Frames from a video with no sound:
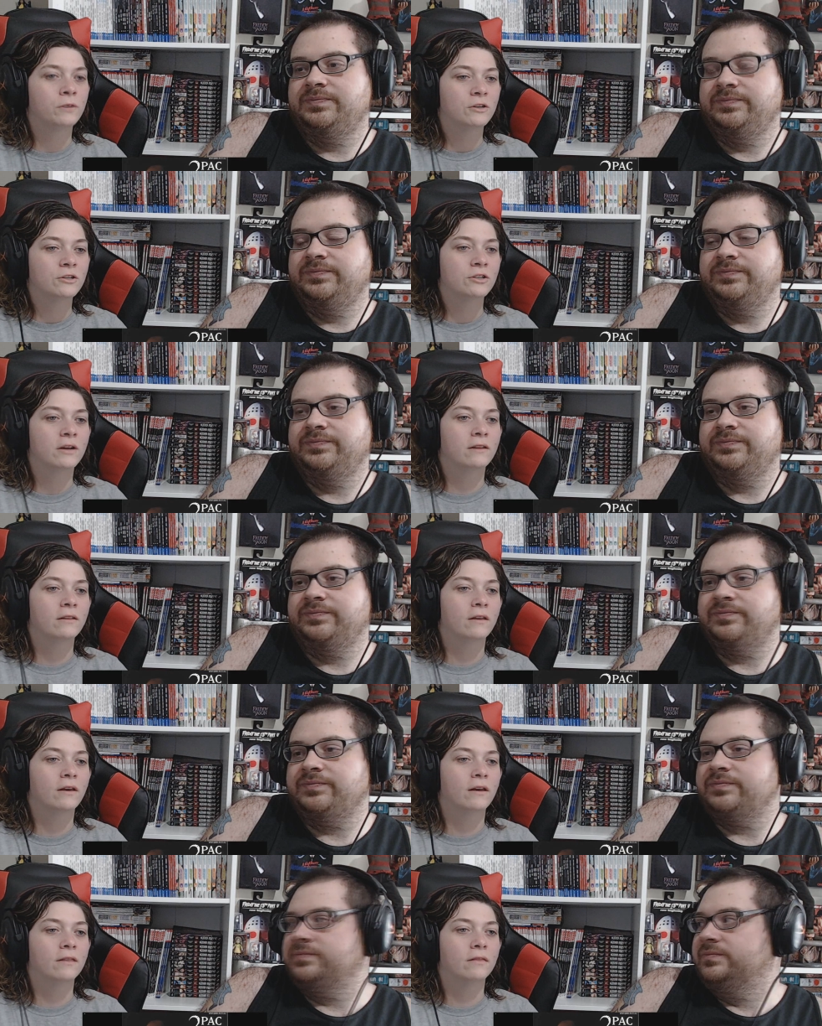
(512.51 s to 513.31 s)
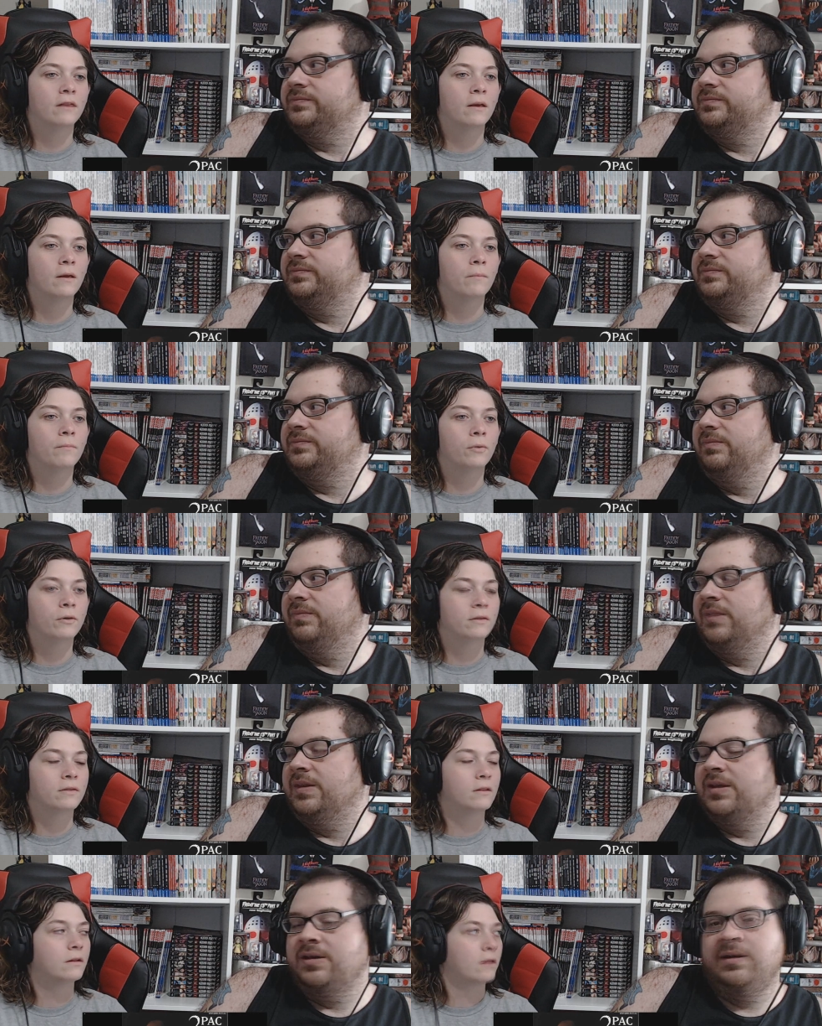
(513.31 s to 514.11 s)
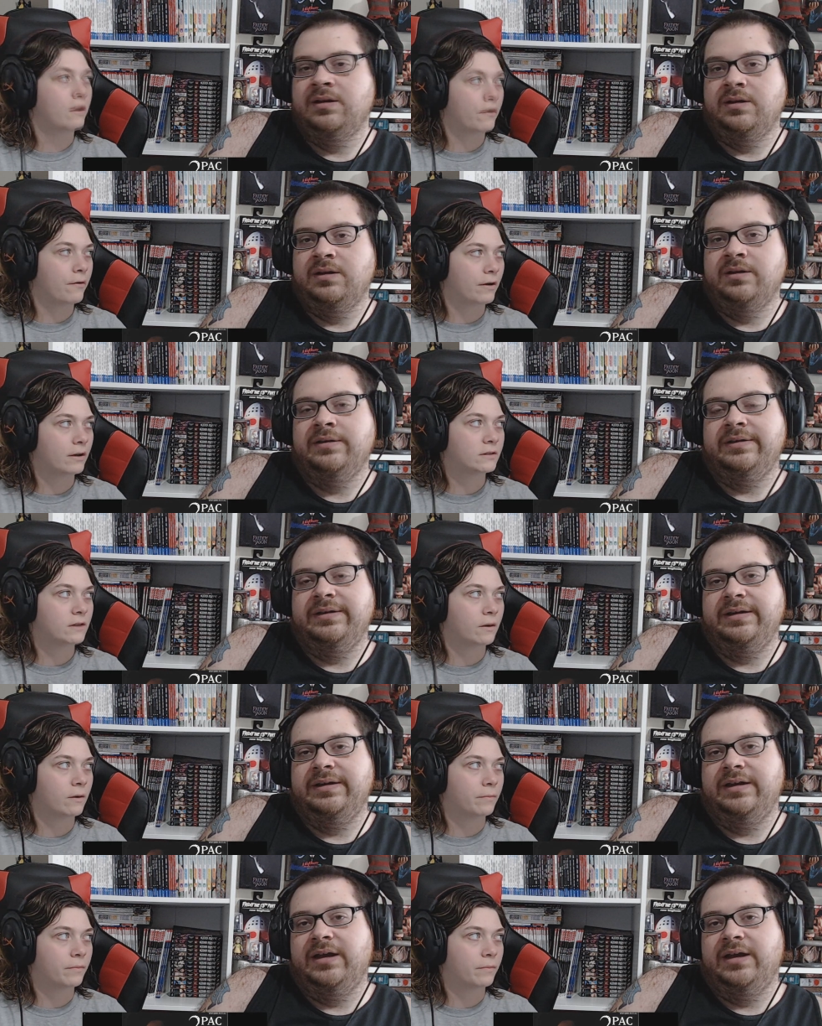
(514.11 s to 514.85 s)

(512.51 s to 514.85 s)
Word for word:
Speaker 1: wishing that they put the lyrics up